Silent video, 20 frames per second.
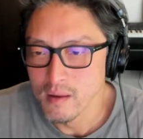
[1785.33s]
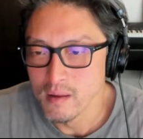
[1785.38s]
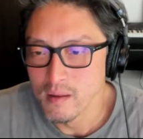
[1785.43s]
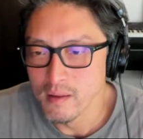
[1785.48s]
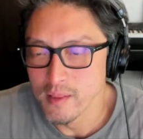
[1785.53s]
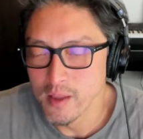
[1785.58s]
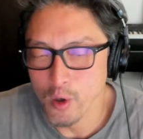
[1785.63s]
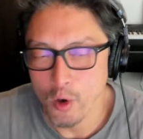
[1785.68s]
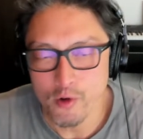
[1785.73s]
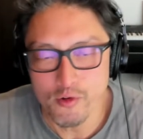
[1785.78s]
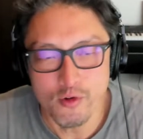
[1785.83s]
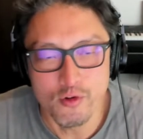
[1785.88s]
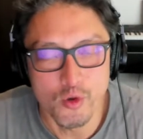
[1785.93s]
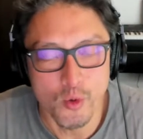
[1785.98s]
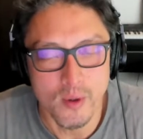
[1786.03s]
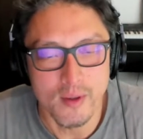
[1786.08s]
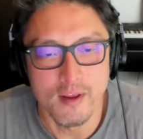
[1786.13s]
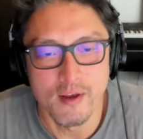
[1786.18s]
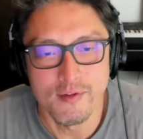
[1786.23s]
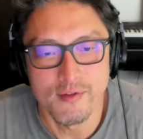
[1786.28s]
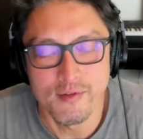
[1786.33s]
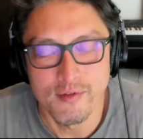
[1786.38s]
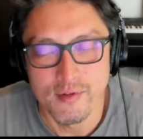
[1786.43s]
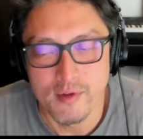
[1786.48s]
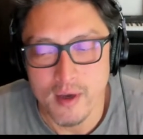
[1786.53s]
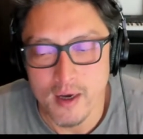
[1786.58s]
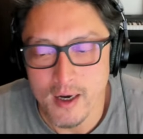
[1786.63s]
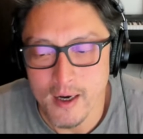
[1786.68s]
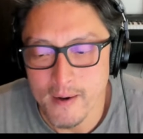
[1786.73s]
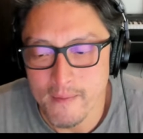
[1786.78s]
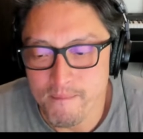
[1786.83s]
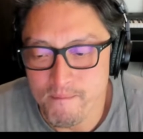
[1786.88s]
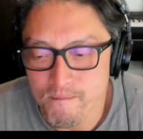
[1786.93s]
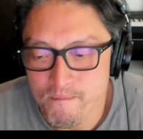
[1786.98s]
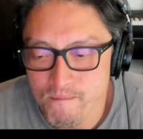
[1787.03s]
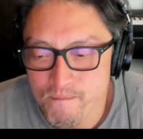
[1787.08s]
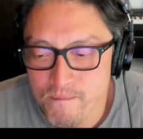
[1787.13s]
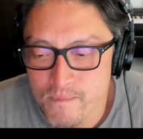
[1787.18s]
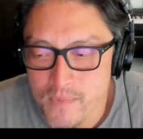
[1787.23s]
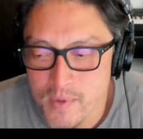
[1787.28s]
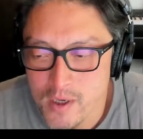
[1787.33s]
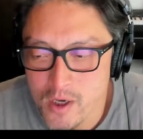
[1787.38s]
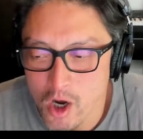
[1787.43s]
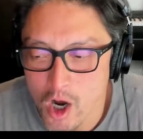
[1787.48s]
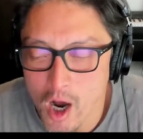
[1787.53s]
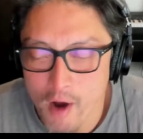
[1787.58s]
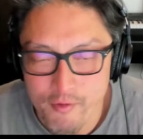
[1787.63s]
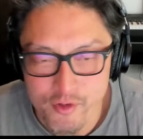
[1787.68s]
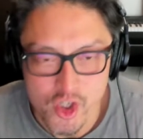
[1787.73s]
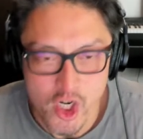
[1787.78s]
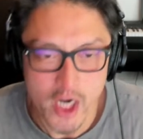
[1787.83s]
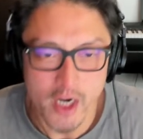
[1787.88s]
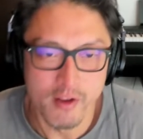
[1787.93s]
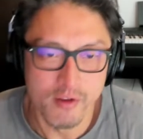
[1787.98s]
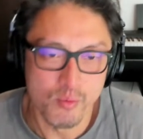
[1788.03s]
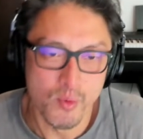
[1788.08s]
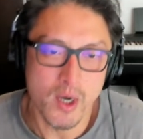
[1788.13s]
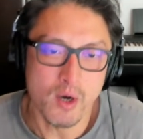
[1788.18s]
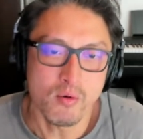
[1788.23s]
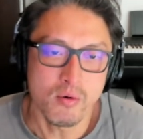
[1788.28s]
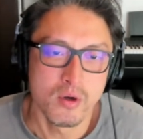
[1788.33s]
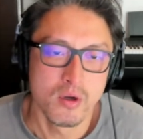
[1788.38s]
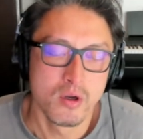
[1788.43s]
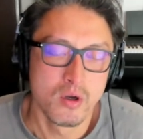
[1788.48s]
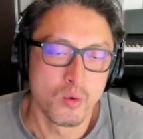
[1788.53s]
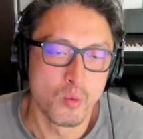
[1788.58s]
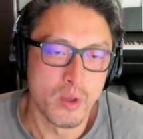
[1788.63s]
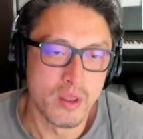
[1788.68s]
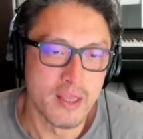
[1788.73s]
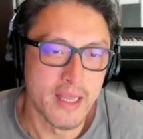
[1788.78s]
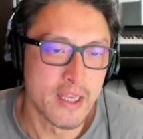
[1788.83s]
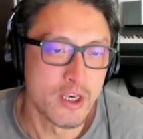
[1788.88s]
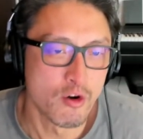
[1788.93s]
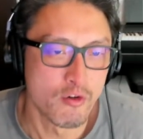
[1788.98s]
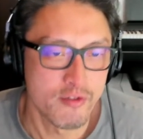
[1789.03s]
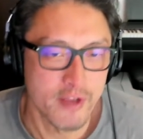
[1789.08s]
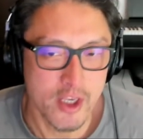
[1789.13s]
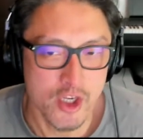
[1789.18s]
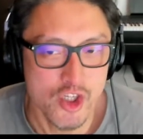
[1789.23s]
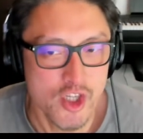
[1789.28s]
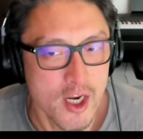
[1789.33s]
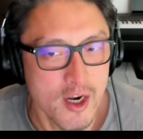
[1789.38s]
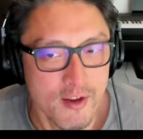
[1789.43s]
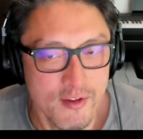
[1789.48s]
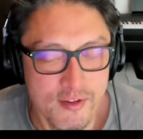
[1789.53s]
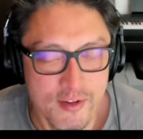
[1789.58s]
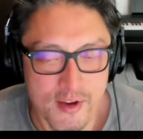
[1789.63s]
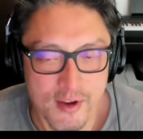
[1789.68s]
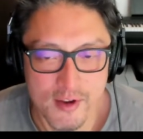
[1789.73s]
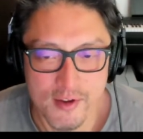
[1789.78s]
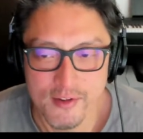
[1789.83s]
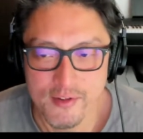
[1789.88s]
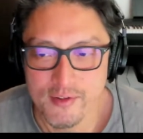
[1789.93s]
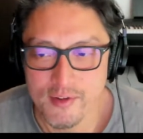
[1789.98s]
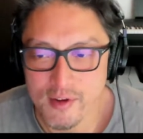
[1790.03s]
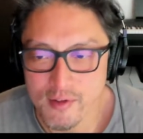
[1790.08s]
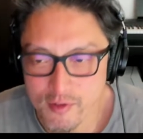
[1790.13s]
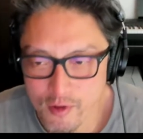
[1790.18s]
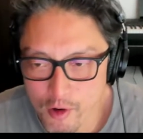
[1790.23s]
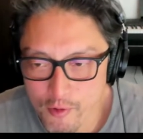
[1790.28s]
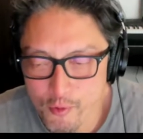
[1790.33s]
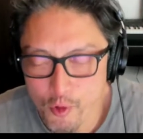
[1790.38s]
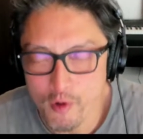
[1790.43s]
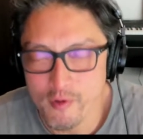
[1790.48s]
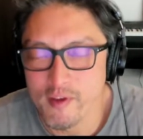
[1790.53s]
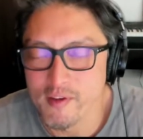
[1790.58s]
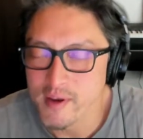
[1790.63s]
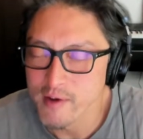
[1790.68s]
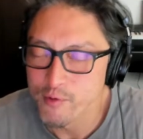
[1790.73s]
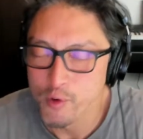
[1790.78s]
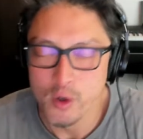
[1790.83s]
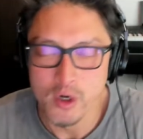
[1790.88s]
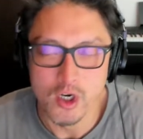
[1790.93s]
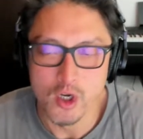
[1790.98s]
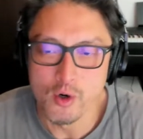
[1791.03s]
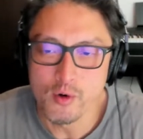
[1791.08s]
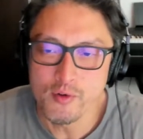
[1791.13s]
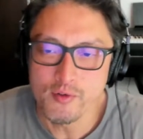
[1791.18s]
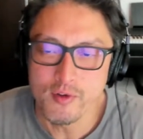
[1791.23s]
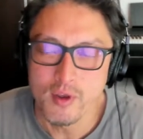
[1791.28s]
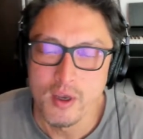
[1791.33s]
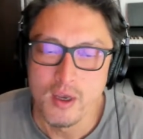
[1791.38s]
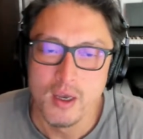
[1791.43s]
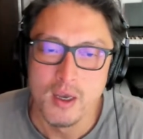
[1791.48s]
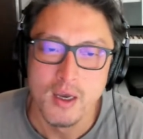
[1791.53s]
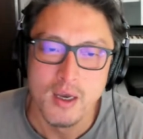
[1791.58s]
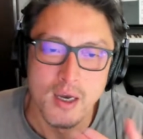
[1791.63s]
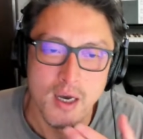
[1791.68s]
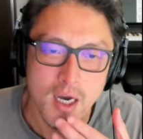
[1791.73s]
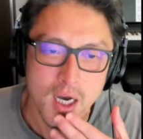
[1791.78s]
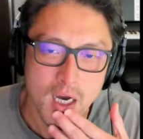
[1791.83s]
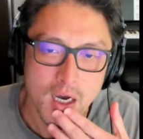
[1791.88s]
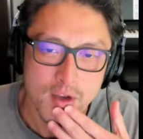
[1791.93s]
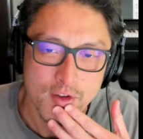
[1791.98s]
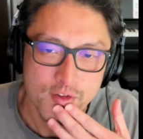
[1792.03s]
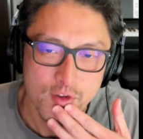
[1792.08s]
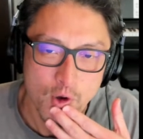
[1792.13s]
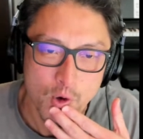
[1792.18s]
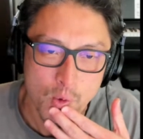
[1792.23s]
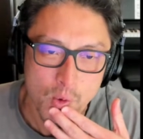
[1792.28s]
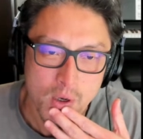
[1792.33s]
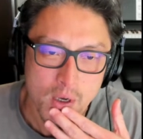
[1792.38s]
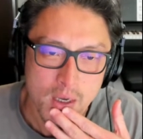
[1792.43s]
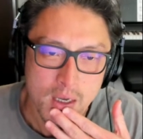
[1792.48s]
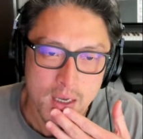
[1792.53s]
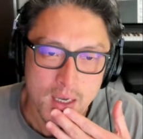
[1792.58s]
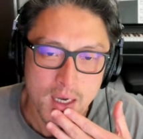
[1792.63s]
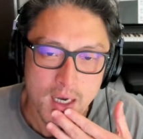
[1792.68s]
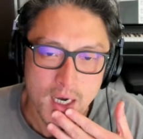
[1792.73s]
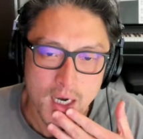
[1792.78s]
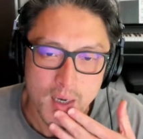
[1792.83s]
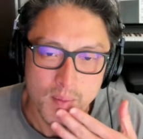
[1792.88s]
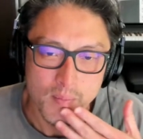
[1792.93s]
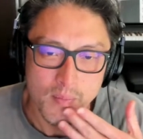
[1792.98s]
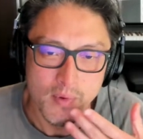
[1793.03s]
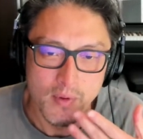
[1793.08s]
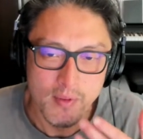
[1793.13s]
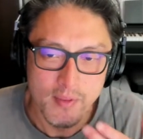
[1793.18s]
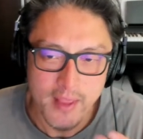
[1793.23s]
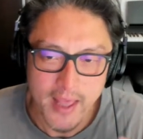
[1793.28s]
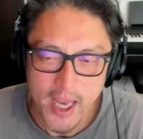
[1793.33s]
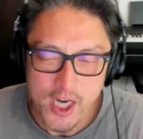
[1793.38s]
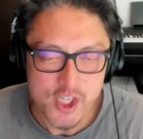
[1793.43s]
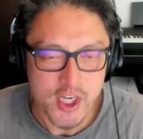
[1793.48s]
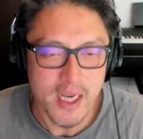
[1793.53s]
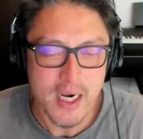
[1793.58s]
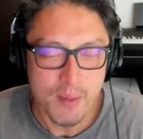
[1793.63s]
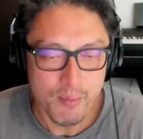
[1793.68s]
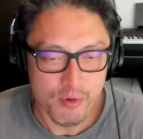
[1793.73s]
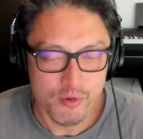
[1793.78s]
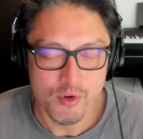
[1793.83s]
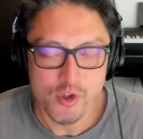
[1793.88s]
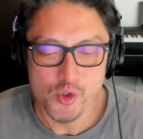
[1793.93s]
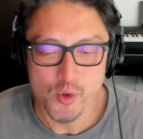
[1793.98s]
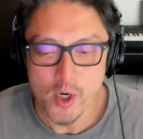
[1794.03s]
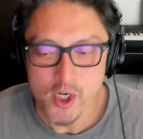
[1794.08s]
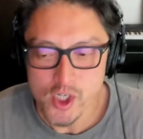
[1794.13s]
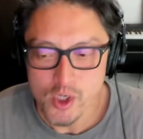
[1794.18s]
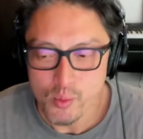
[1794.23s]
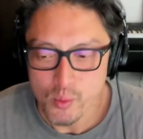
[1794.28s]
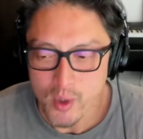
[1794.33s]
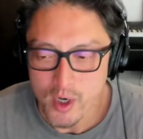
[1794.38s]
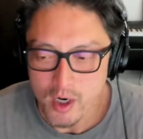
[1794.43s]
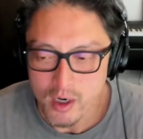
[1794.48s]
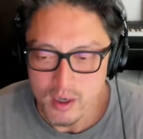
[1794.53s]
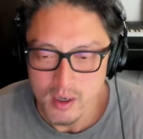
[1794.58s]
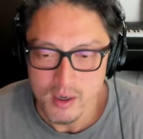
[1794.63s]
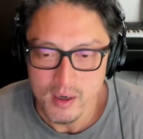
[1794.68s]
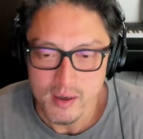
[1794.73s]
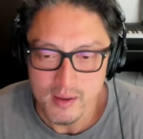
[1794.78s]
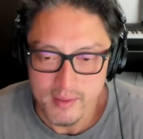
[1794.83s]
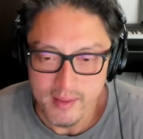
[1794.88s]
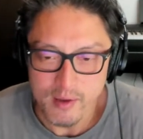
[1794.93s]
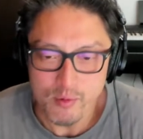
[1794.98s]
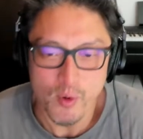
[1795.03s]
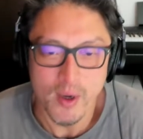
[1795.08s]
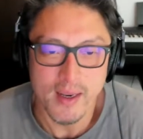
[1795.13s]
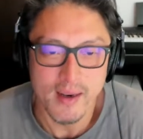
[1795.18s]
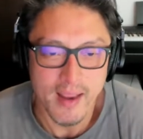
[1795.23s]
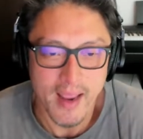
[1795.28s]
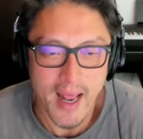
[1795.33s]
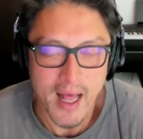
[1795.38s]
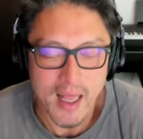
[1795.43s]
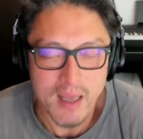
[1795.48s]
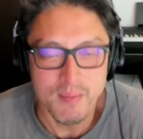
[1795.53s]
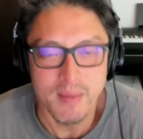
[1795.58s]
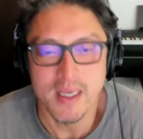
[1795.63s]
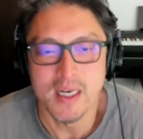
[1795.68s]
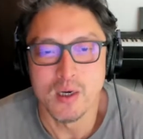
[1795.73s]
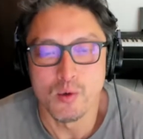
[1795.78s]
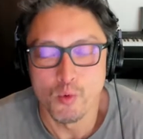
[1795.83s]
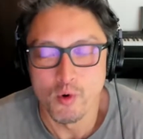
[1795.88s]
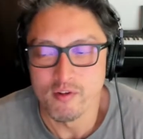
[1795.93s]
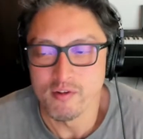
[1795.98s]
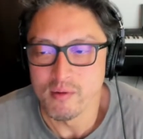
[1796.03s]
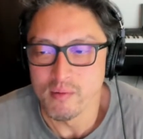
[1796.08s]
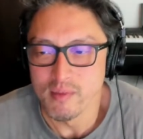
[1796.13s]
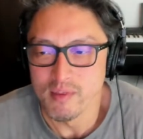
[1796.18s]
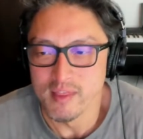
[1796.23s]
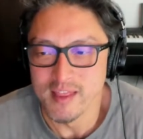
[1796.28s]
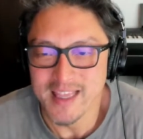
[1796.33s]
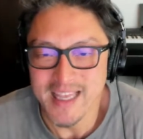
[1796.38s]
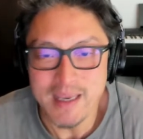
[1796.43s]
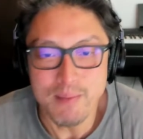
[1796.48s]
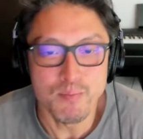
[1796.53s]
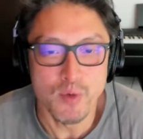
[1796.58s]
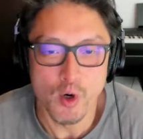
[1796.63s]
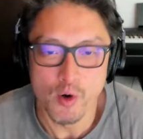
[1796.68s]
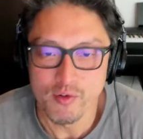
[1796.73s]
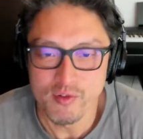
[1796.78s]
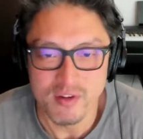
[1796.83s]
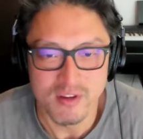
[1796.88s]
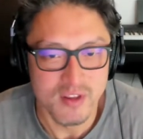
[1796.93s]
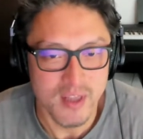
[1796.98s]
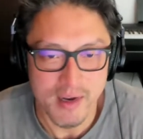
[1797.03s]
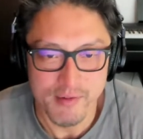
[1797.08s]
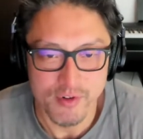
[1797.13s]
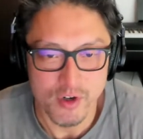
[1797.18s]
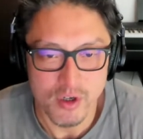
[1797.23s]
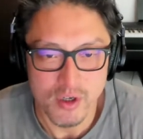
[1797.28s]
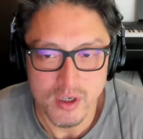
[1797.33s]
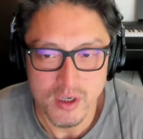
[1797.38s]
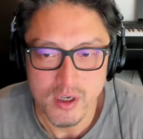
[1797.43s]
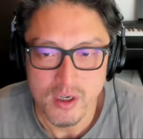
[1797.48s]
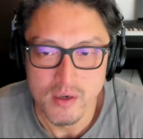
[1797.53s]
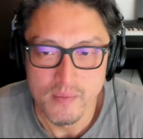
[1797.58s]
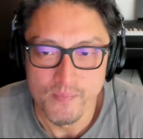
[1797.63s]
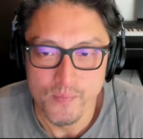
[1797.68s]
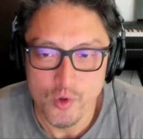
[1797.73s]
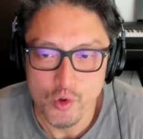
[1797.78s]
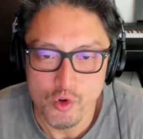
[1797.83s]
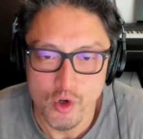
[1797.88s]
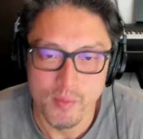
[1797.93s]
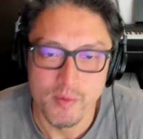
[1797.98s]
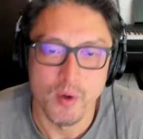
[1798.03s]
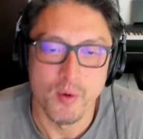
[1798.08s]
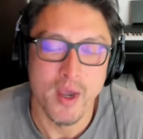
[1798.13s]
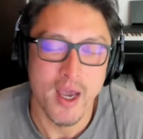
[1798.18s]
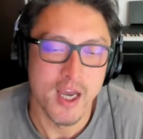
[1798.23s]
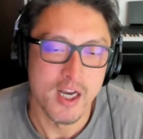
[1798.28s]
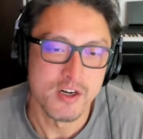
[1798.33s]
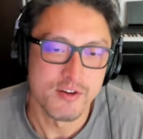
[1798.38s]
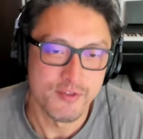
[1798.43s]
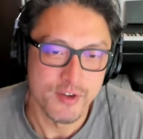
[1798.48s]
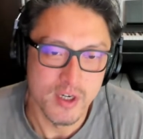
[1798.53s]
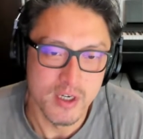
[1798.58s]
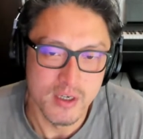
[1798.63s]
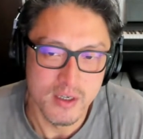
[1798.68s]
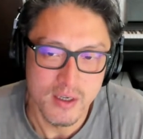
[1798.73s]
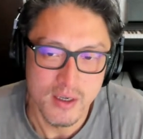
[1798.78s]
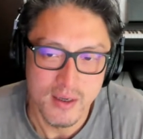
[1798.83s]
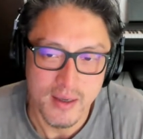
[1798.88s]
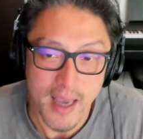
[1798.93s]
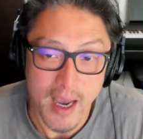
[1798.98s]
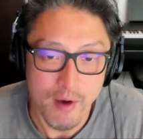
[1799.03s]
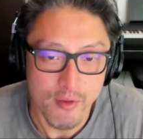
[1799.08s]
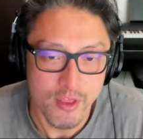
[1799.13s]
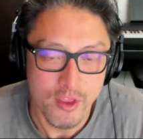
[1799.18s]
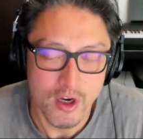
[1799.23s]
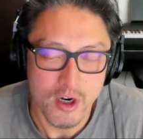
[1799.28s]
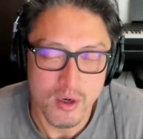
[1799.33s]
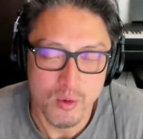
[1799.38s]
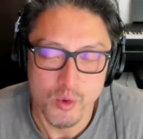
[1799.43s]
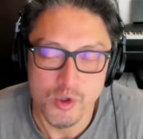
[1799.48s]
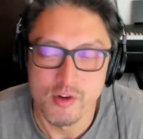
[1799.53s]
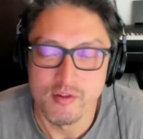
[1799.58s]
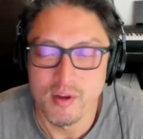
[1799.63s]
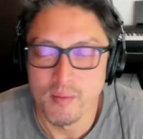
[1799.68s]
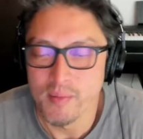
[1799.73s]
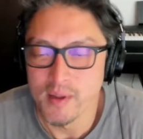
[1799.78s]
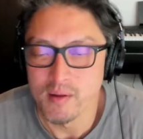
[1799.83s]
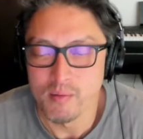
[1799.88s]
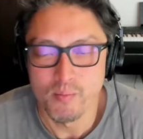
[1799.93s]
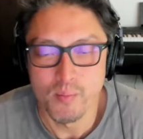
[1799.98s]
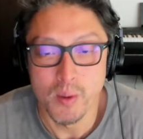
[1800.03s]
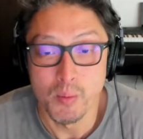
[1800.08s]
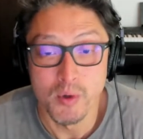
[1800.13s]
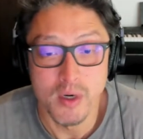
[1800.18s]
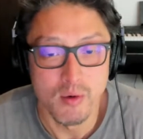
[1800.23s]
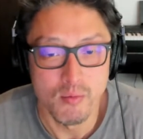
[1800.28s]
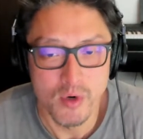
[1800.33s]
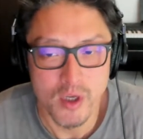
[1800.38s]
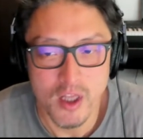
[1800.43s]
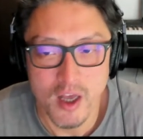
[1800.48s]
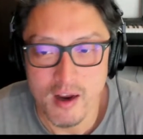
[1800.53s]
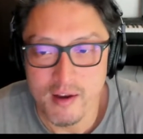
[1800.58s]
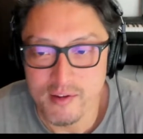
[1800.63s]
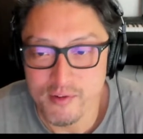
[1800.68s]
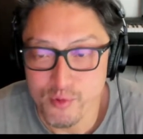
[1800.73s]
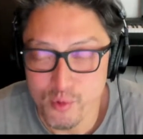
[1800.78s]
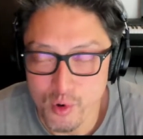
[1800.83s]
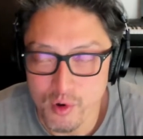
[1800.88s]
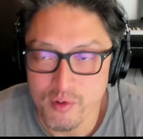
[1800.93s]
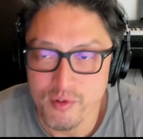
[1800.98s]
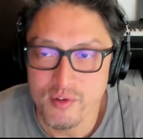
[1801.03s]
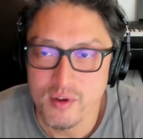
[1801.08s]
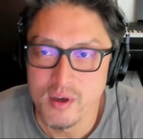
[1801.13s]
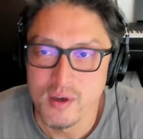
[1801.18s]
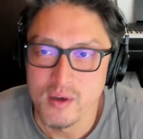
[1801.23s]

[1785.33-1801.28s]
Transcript: They're also doing this off-chain as well, with lenders like Genesis and so forth that everyone knows. They actually ended up in a situation where that's why Alameda was the most levered crypto hedge fund out there, which is something people didn't realize, of course,